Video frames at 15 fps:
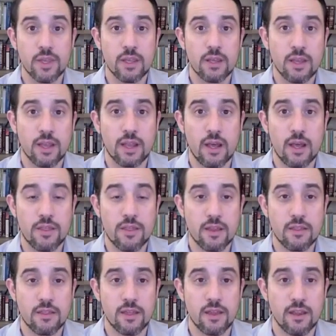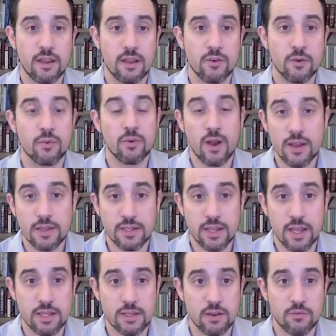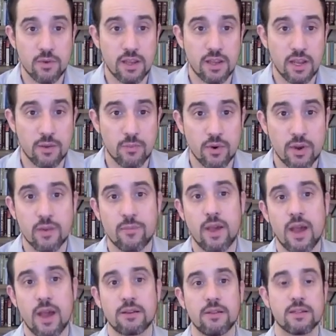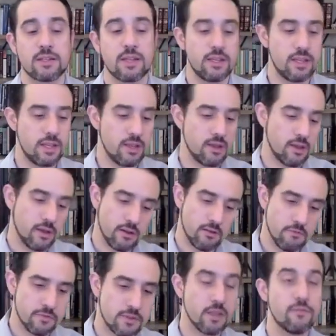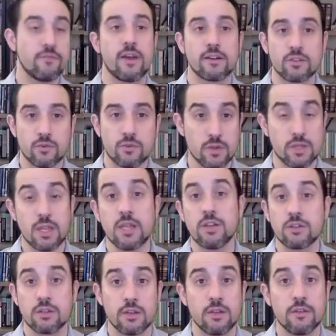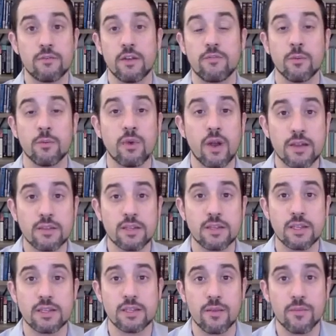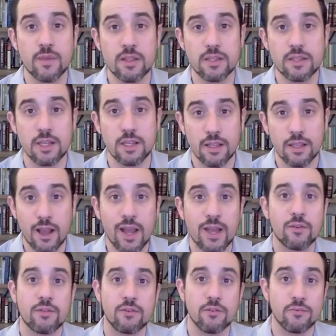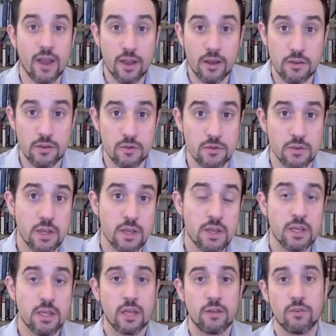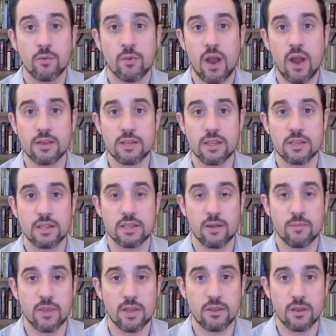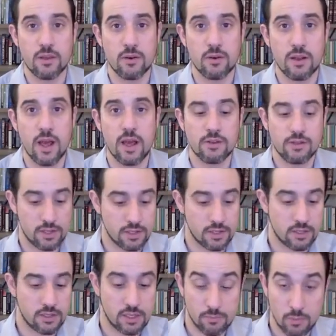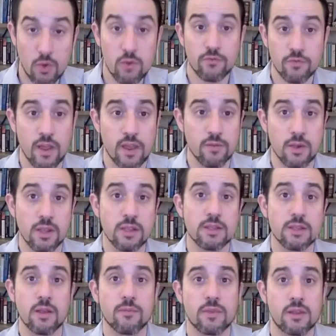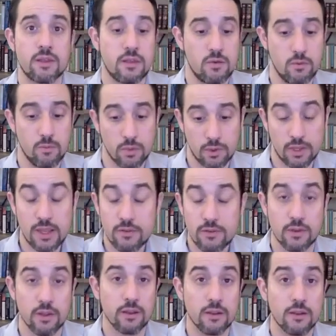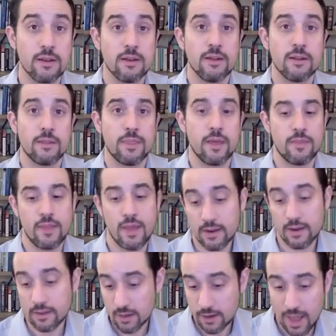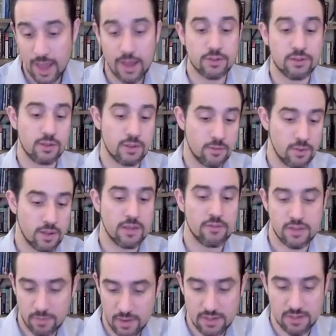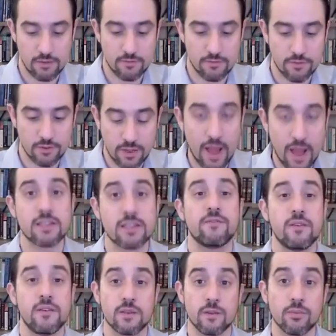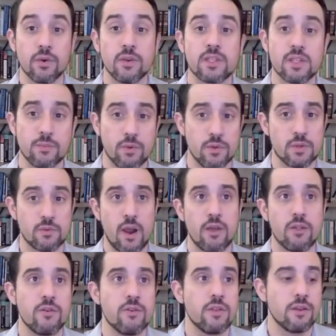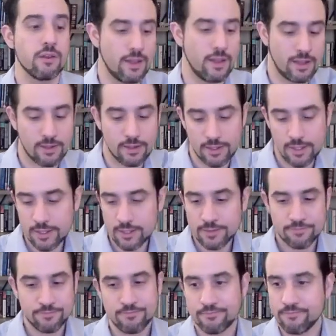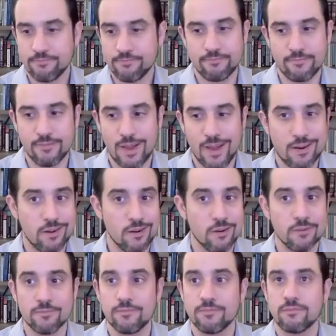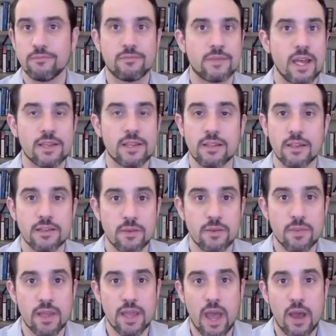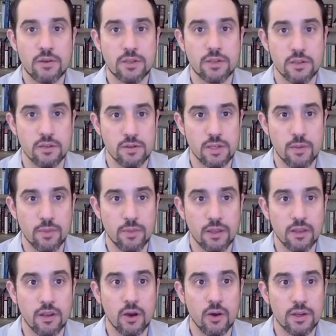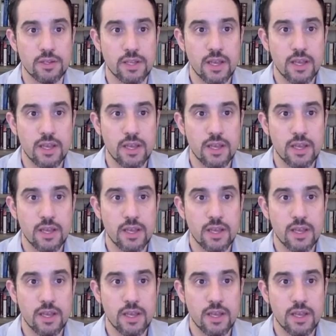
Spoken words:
And I think that if your process, if we kind of bring it back to this idea of self-actualization, if your process is something that's in line with your values, if your process is something that you're not just spoon-fed, that is something that you believe in, then that can actually, and if it's based on philosophies and principles rather than like, I don't know, Teslas and big houses or something, it's.